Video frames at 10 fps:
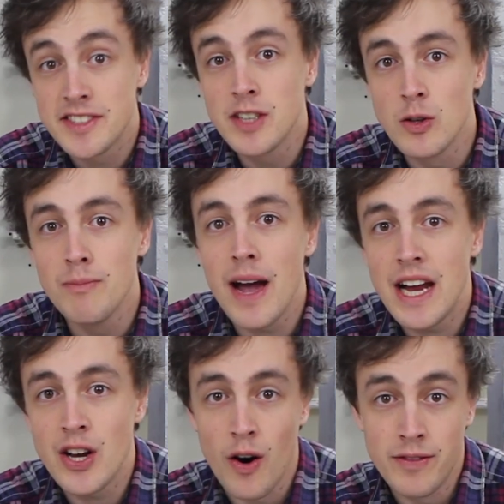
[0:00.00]
is still
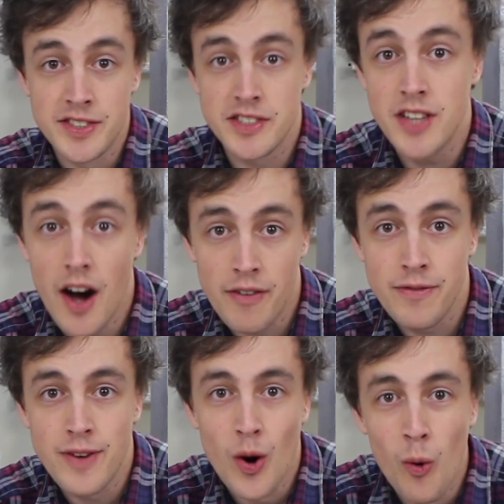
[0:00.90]
made of
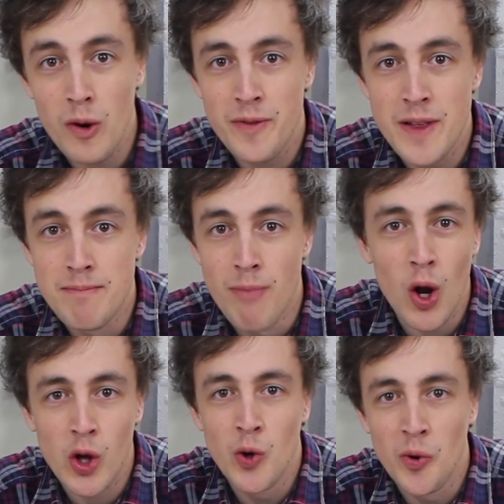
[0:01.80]
stuff. All of the
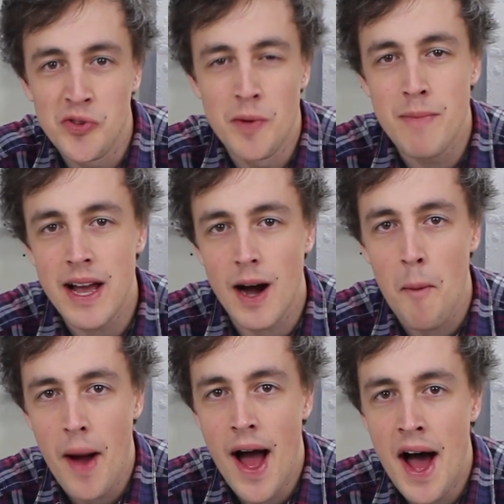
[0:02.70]
molecules that make
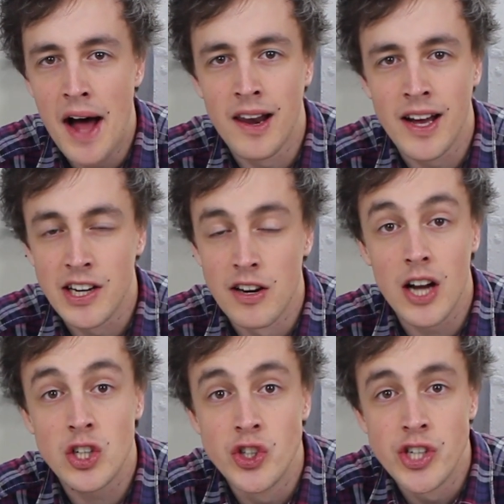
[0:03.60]
up air, like
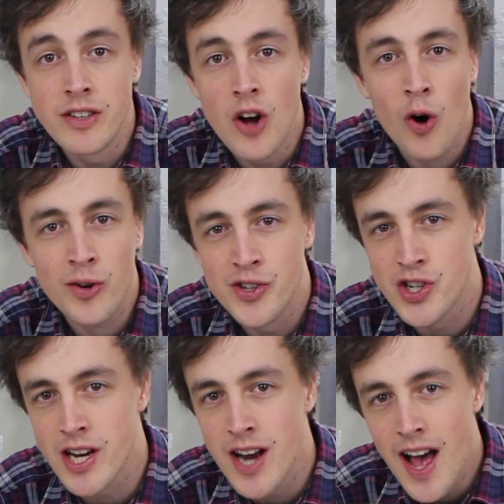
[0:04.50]
nitrogen,
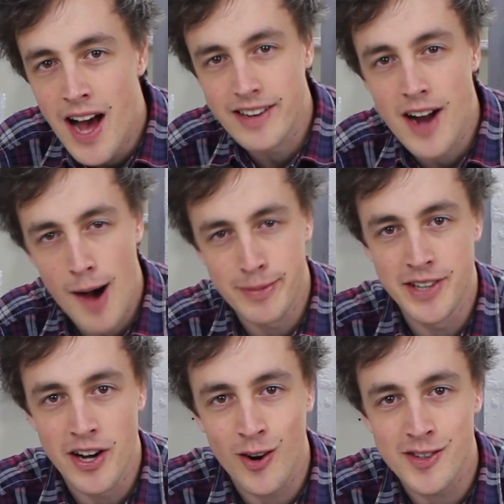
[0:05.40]
oxygen, and carbon
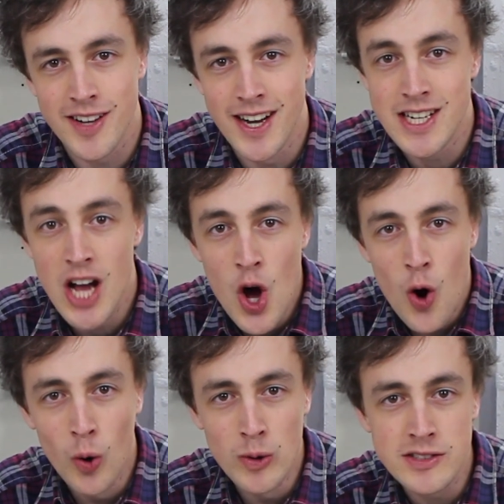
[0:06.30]
dioxide,
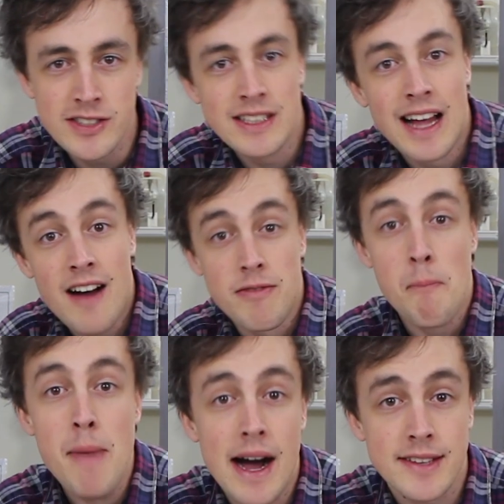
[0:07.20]
all still have
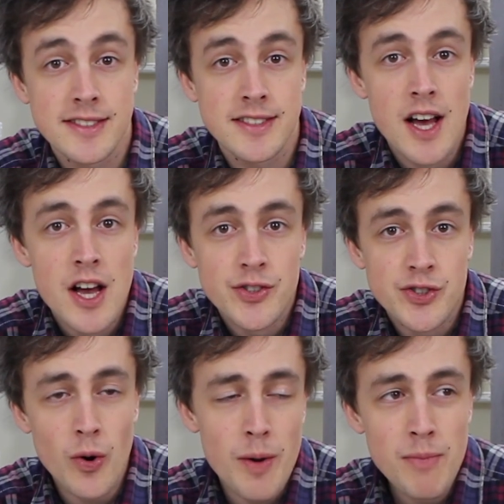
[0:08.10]
mass,
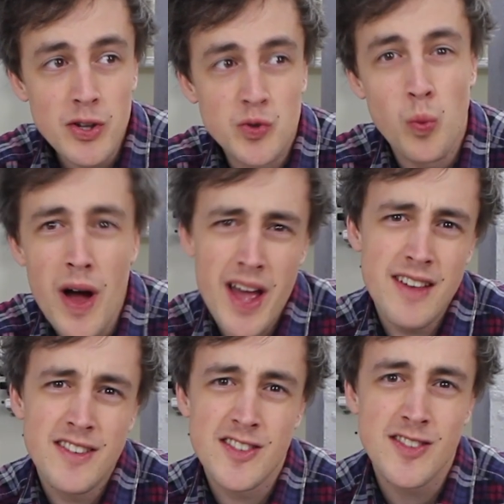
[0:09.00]
so it must
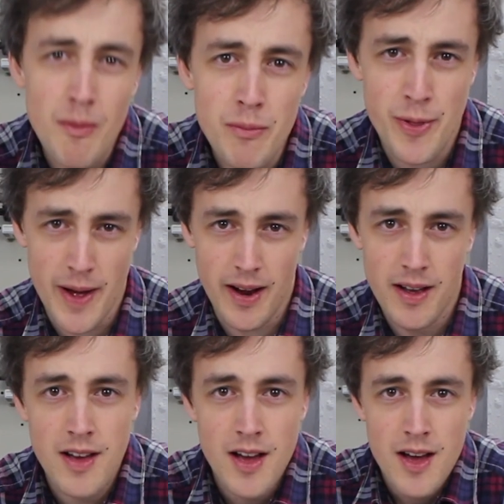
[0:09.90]
weigh something.
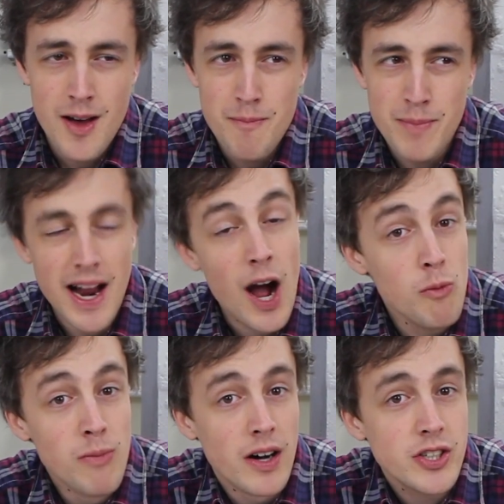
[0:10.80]
But
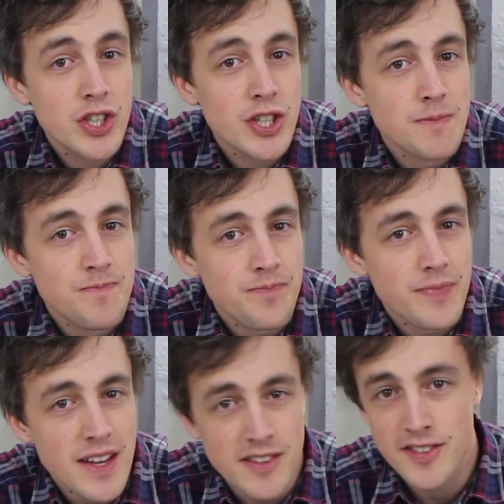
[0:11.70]
how much
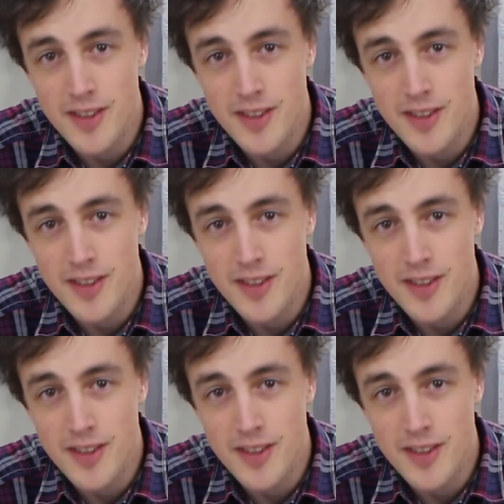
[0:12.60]
is